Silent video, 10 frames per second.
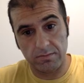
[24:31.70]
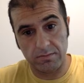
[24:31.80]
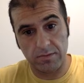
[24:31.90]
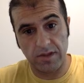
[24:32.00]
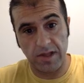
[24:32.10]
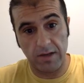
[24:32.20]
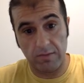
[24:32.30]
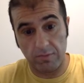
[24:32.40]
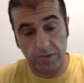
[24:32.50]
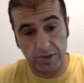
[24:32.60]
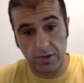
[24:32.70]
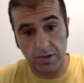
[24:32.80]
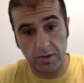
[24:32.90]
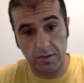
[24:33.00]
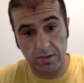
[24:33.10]
then return
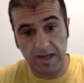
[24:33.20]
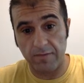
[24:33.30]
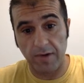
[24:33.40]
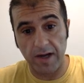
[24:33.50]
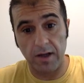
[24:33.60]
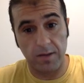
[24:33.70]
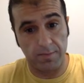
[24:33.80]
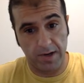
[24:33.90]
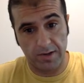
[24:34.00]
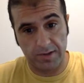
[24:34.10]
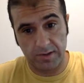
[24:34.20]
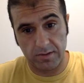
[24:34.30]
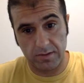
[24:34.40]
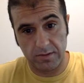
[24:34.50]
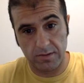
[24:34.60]
that rank comparison,
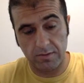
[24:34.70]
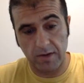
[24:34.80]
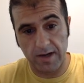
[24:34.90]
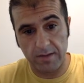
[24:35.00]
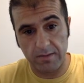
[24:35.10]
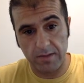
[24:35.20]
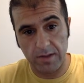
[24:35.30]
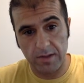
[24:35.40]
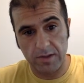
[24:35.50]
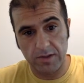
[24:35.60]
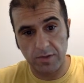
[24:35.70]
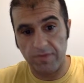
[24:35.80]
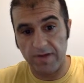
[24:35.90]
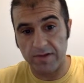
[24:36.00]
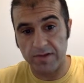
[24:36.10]
right? So we
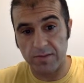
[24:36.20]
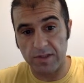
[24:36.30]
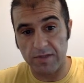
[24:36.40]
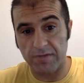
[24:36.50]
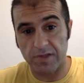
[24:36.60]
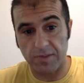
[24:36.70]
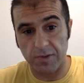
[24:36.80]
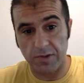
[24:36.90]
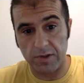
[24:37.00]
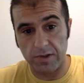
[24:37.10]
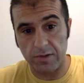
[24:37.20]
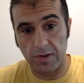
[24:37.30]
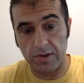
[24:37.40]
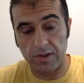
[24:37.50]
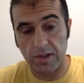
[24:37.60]
found some difference between the two cards.
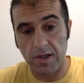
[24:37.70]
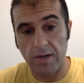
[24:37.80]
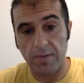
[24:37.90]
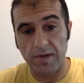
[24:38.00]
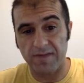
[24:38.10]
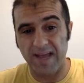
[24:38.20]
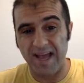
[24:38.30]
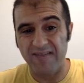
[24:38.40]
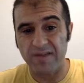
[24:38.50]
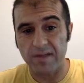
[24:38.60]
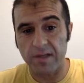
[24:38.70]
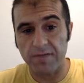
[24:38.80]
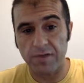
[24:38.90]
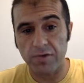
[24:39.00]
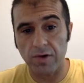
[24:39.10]
But if they have the, if the two
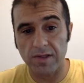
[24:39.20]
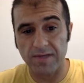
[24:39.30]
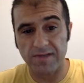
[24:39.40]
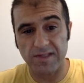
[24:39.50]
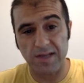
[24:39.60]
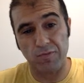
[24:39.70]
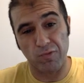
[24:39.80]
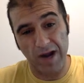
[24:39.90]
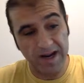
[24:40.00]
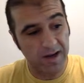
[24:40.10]
cards have the same rank,